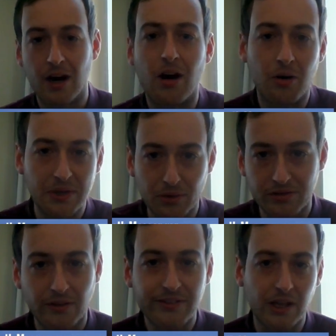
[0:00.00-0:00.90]
army or
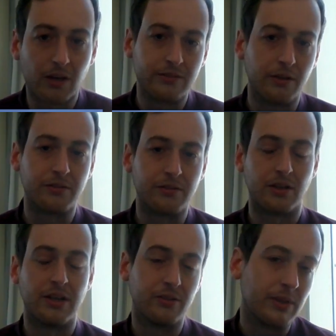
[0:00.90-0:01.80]
something along those
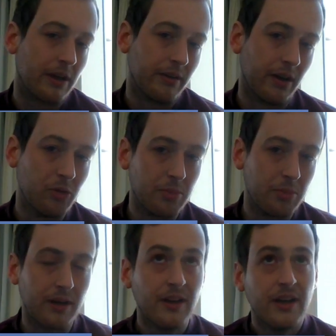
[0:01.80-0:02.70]
lines, we don't know.
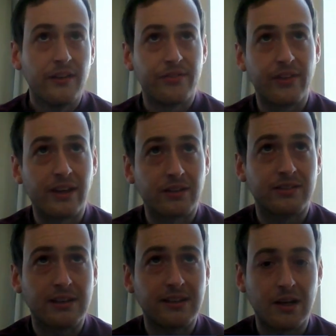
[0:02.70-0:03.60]
But they are
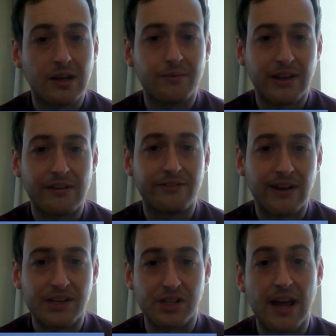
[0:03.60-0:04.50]
setting up for that
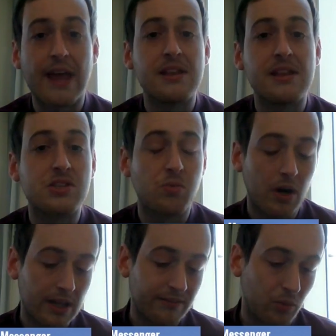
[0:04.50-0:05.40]
faction. Hence
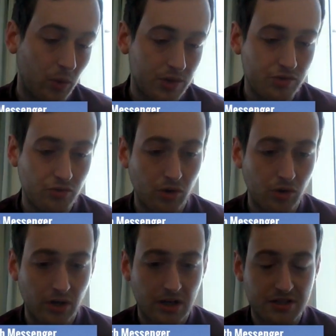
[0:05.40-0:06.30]
why, if you watched Raw
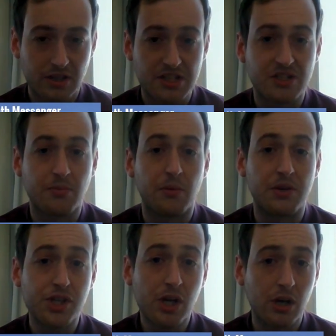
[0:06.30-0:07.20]
last night, Samoa
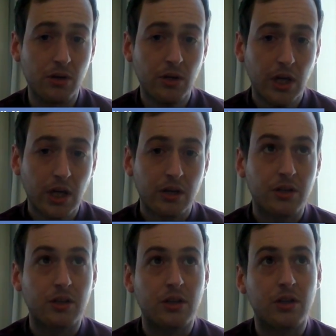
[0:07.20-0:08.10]
Joe
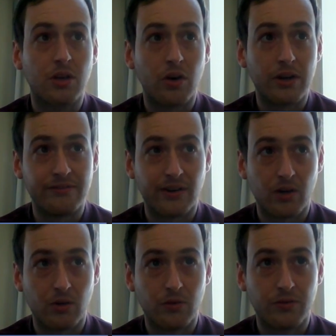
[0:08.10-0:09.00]
got
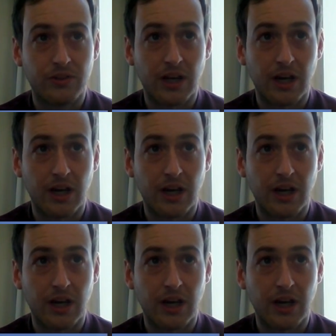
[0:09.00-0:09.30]
involved